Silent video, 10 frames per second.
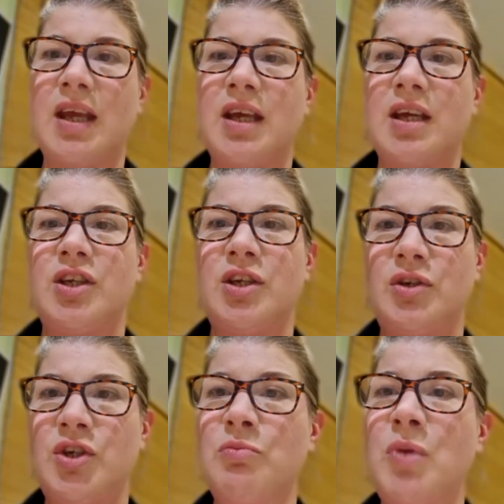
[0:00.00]

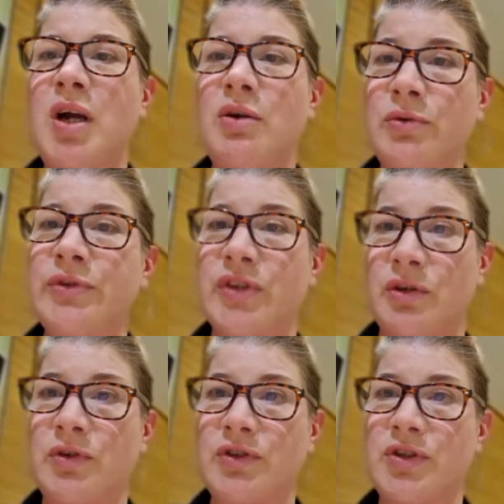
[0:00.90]
You might also
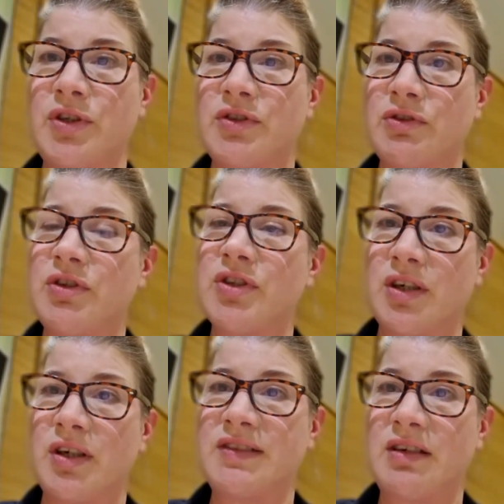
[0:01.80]
want to
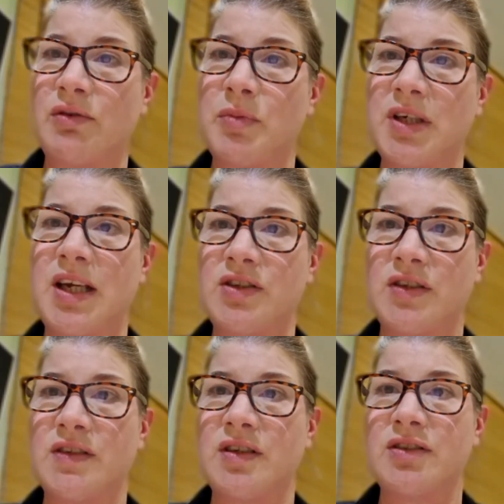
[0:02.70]
scrutinise their
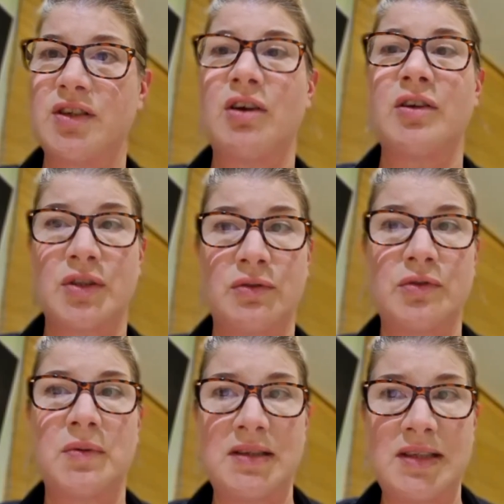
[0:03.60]
obligations under Article
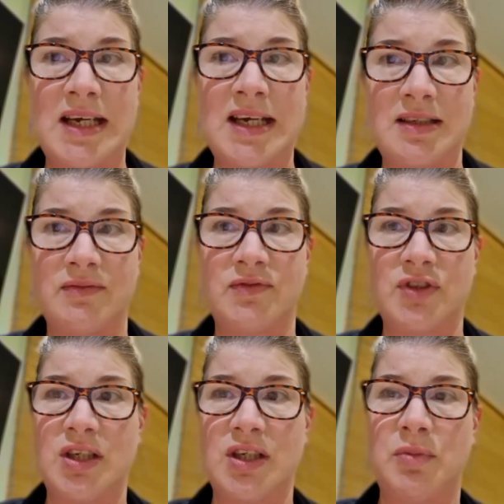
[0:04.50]
28 of
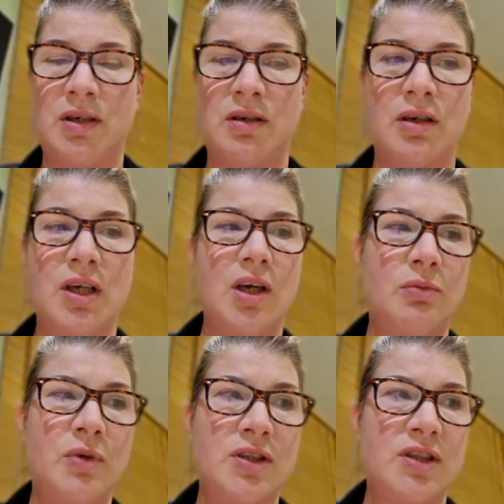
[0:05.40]
GDPR,
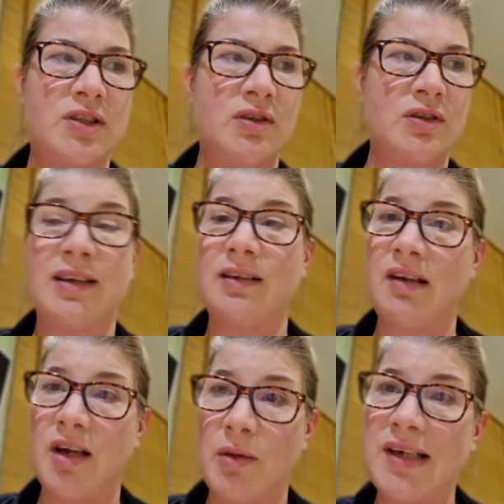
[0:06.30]
which is looking at
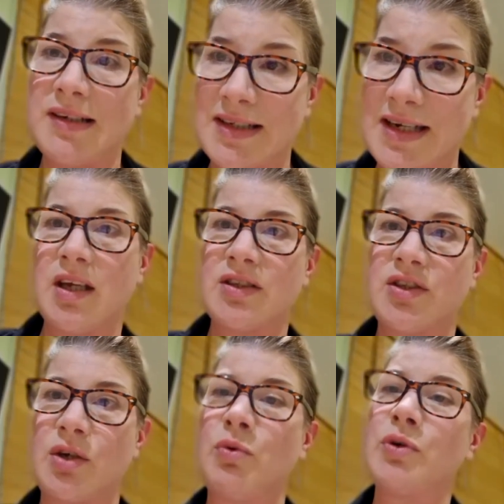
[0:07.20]
liability.
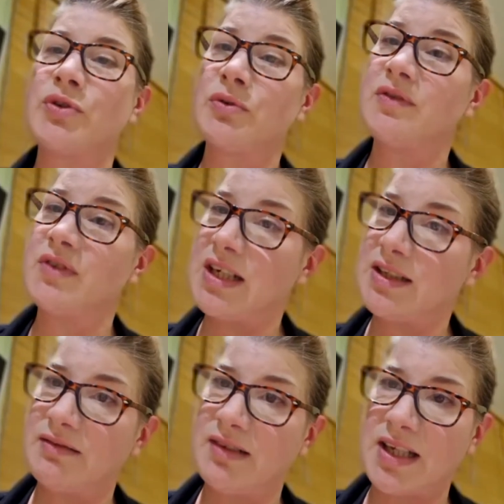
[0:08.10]
So what sort of
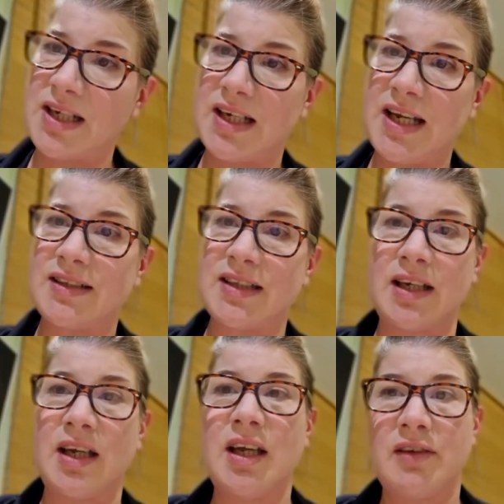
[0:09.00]
data are they collecting?
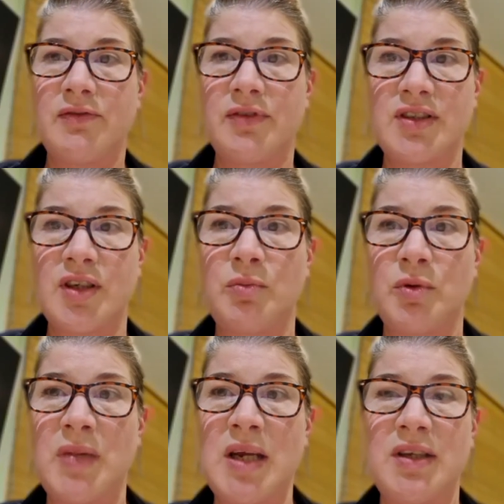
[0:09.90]
For example,
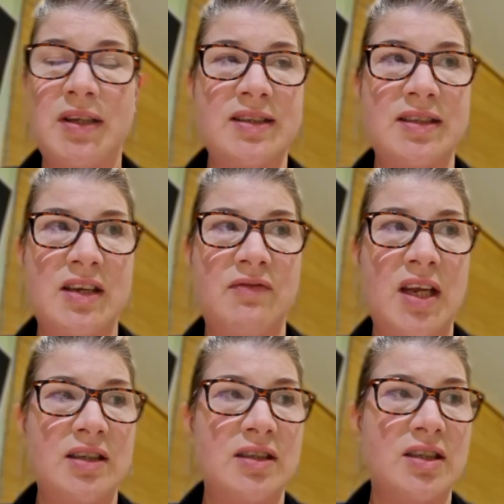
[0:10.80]
maybe this
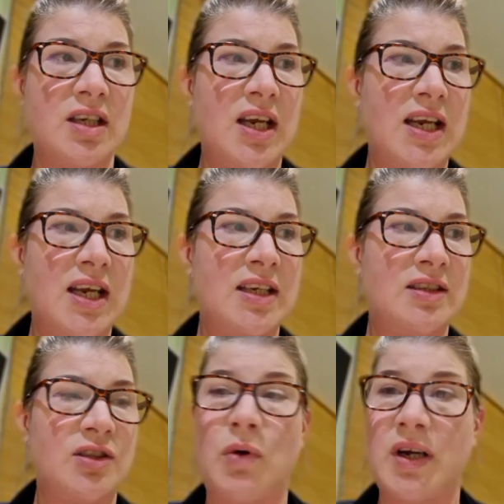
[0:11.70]
event
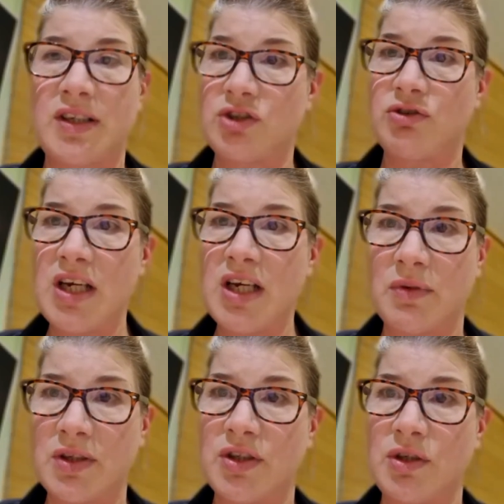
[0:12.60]
is quite
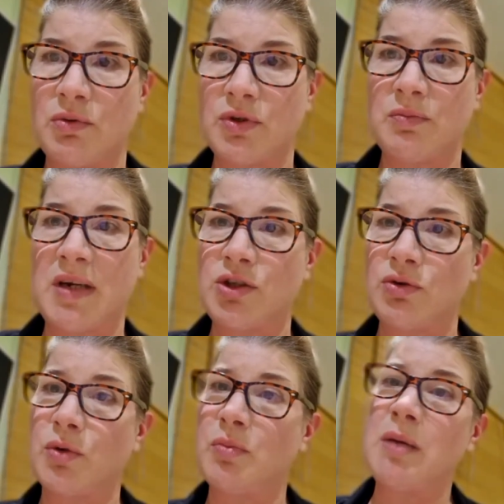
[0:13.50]
strenuous and you want to make sure
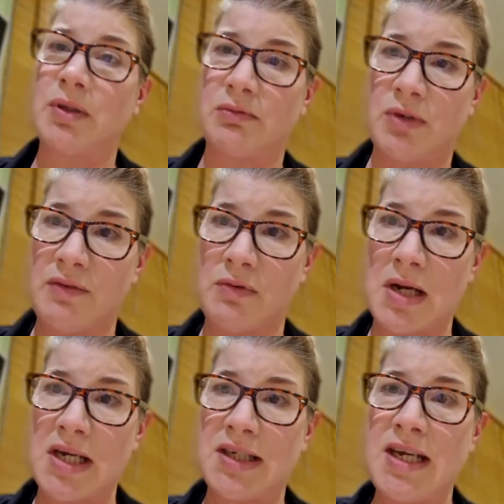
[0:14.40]
that people are over
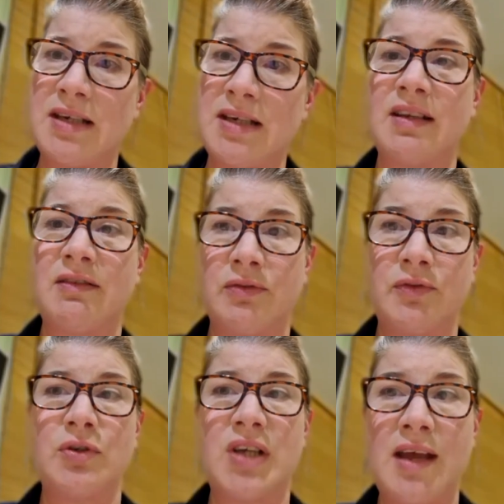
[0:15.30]
18 and they're of
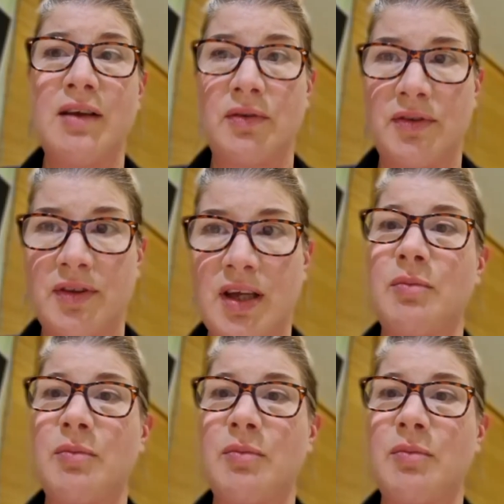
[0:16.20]
good health.